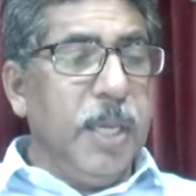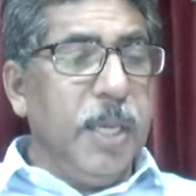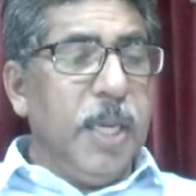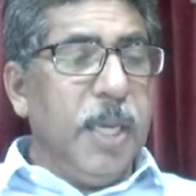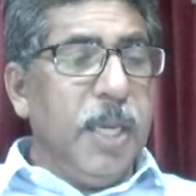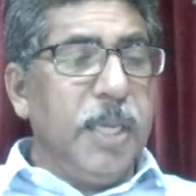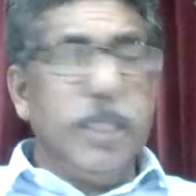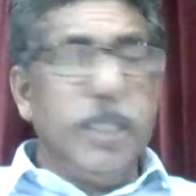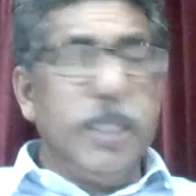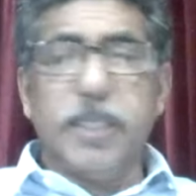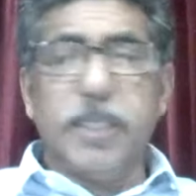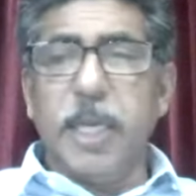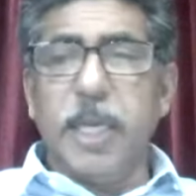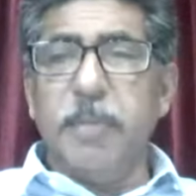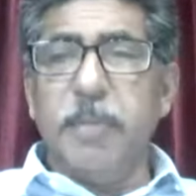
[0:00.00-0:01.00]
And this
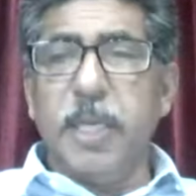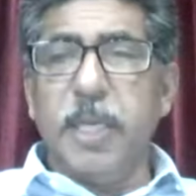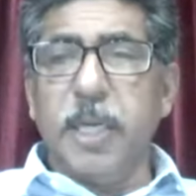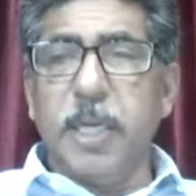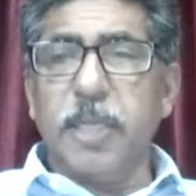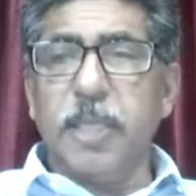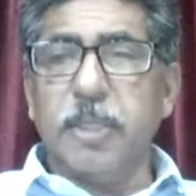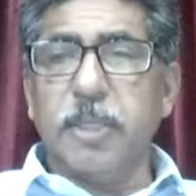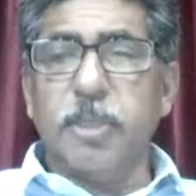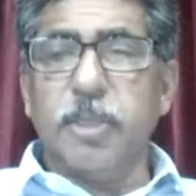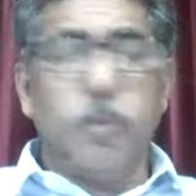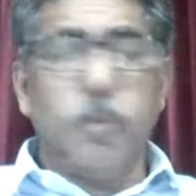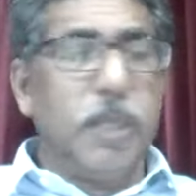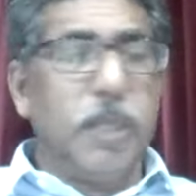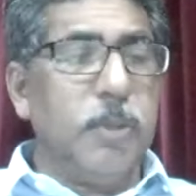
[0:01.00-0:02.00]
can be connected to
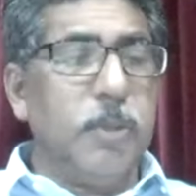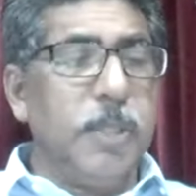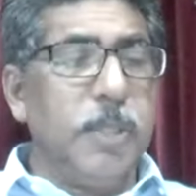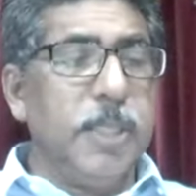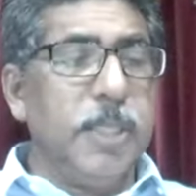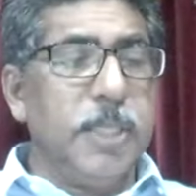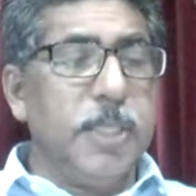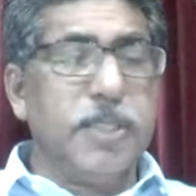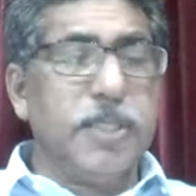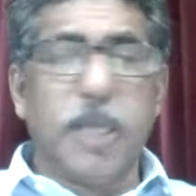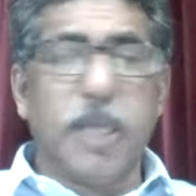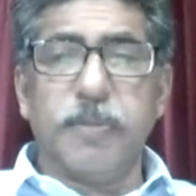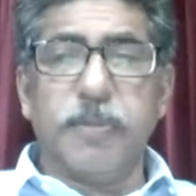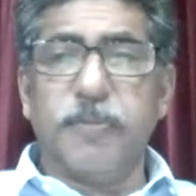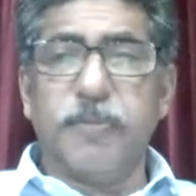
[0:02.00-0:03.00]
1 Corinthians
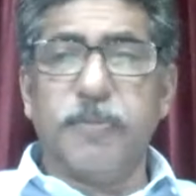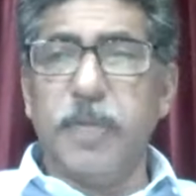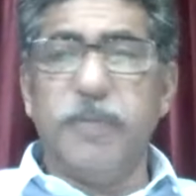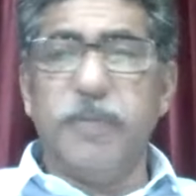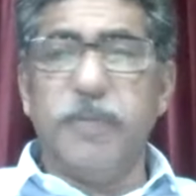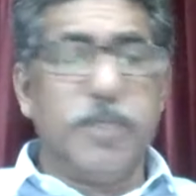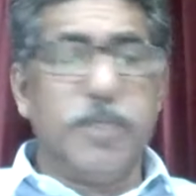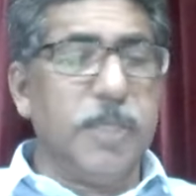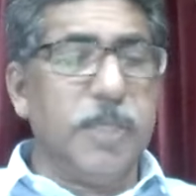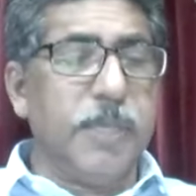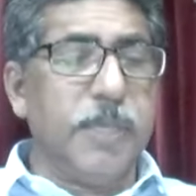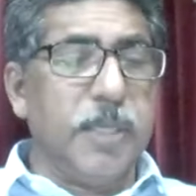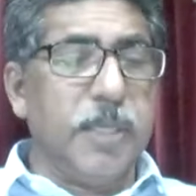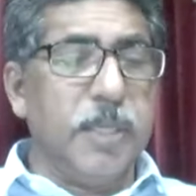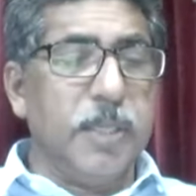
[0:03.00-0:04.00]
chapter 5 verse 7.
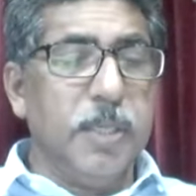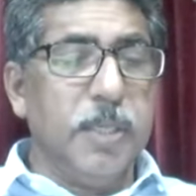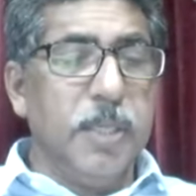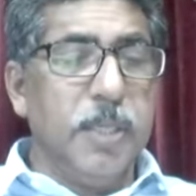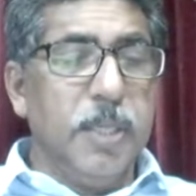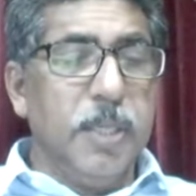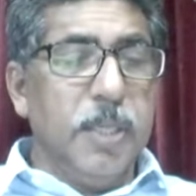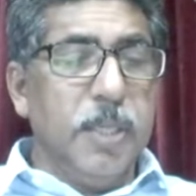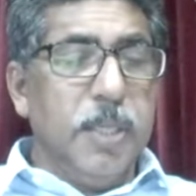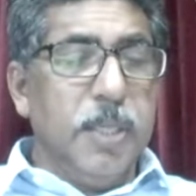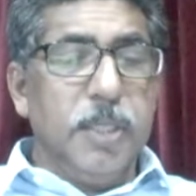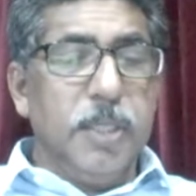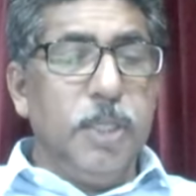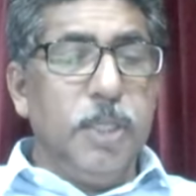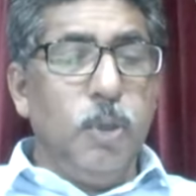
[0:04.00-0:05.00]

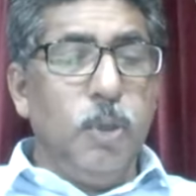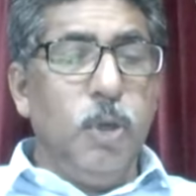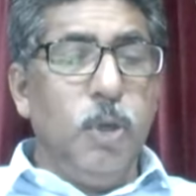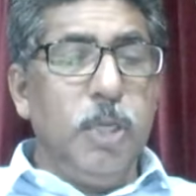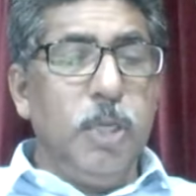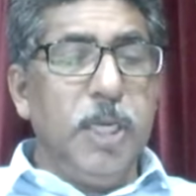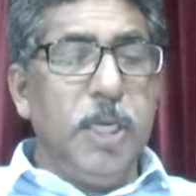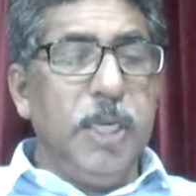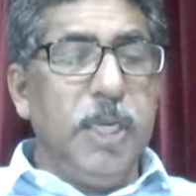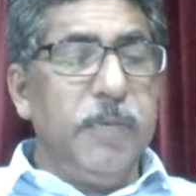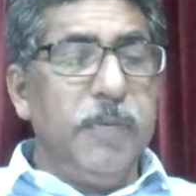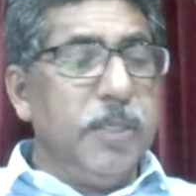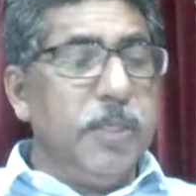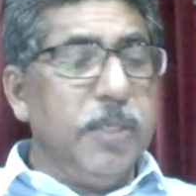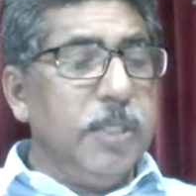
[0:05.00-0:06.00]
The old
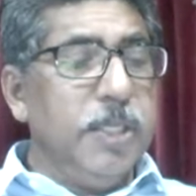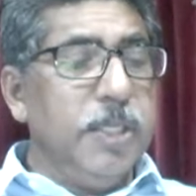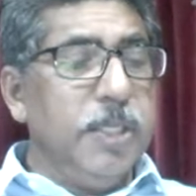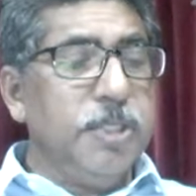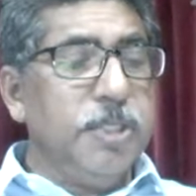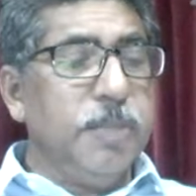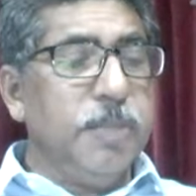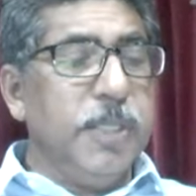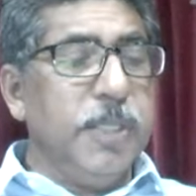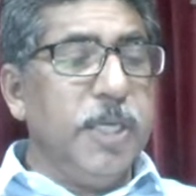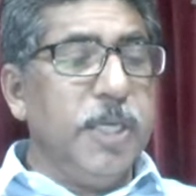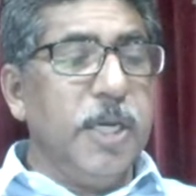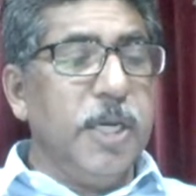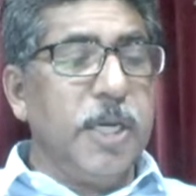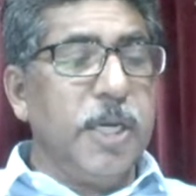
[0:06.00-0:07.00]
leaven is to be
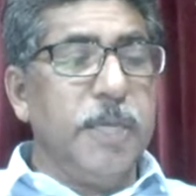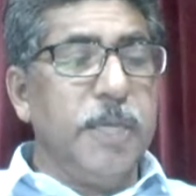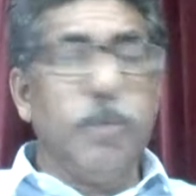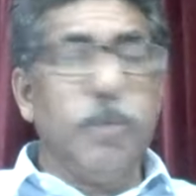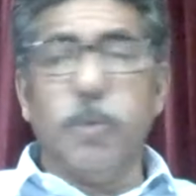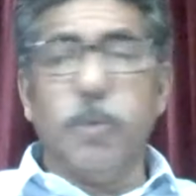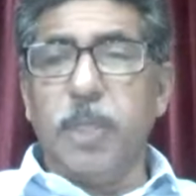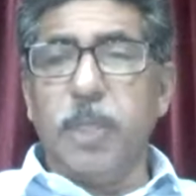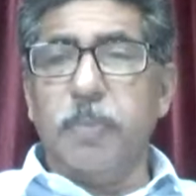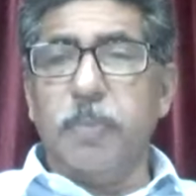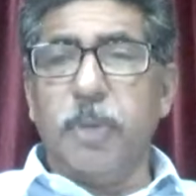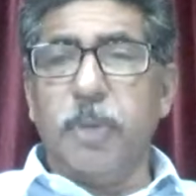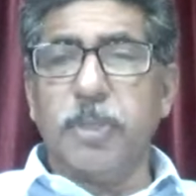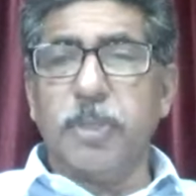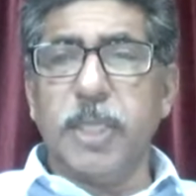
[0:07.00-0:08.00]
removed.
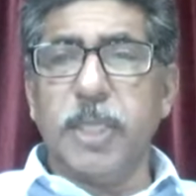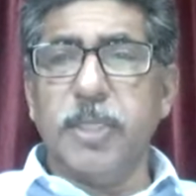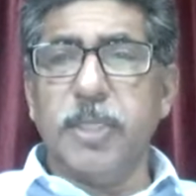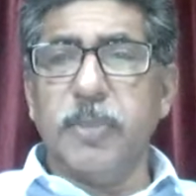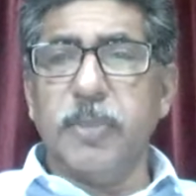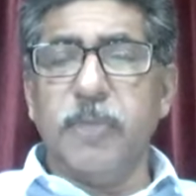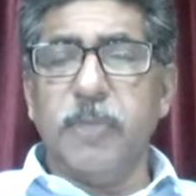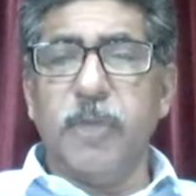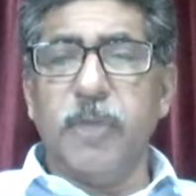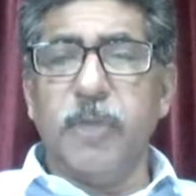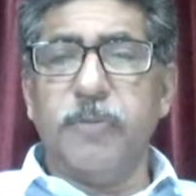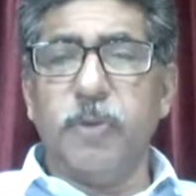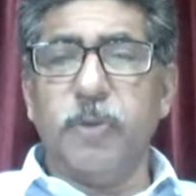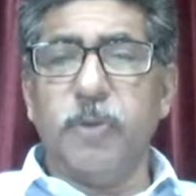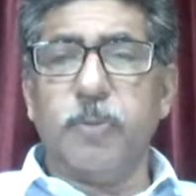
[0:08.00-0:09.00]
Paul says,
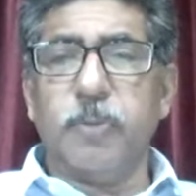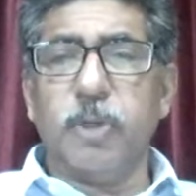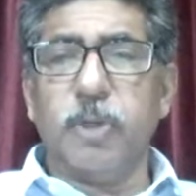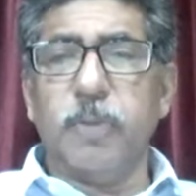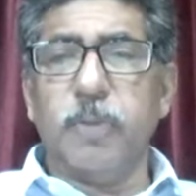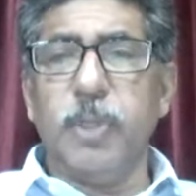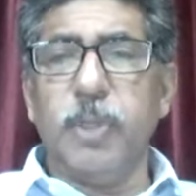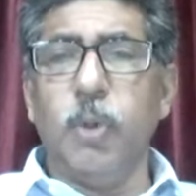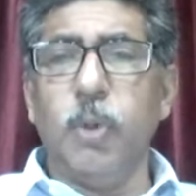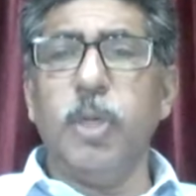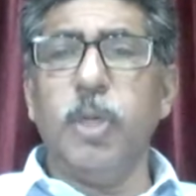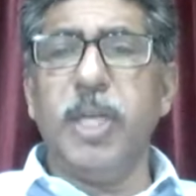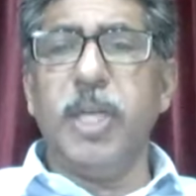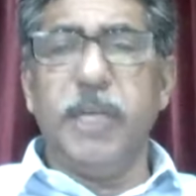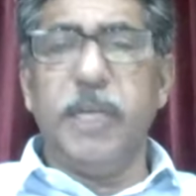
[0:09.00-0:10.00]
therefore put off the old
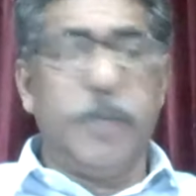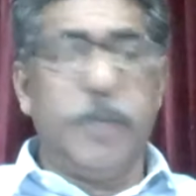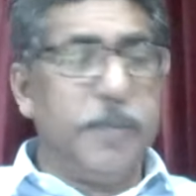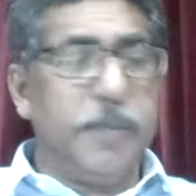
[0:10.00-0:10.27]
leaven.